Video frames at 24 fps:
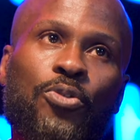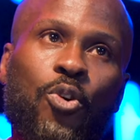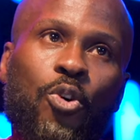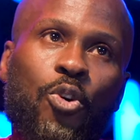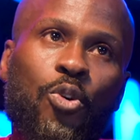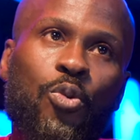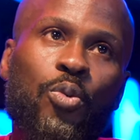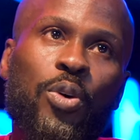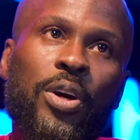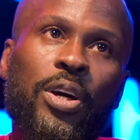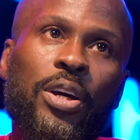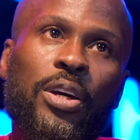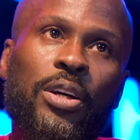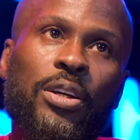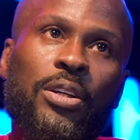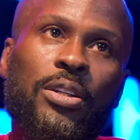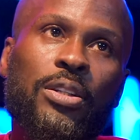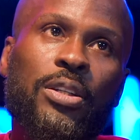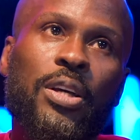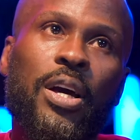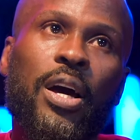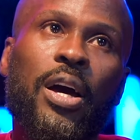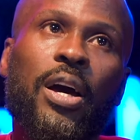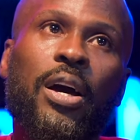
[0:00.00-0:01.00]
4
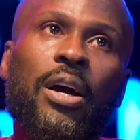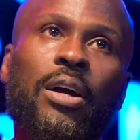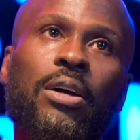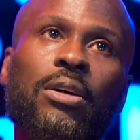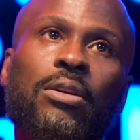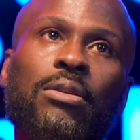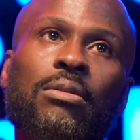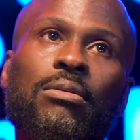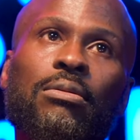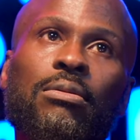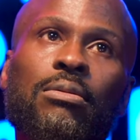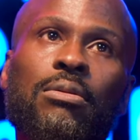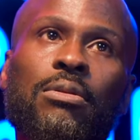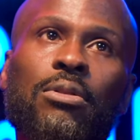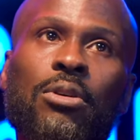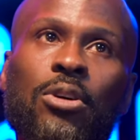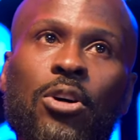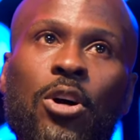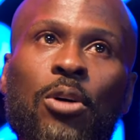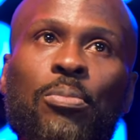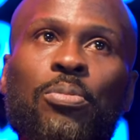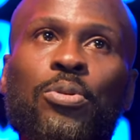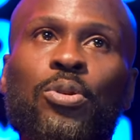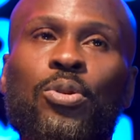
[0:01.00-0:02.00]
weeks, and a
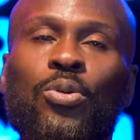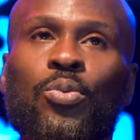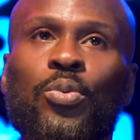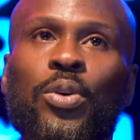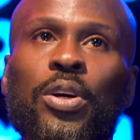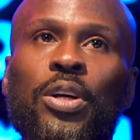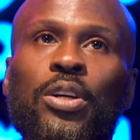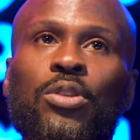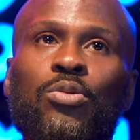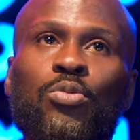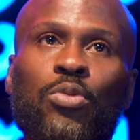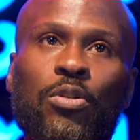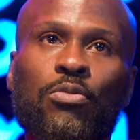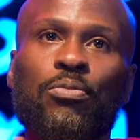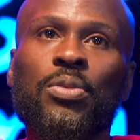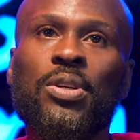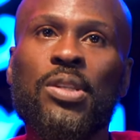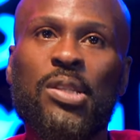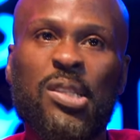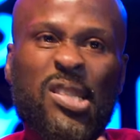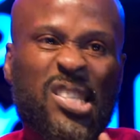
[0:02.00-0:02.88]
couple of weeks we've been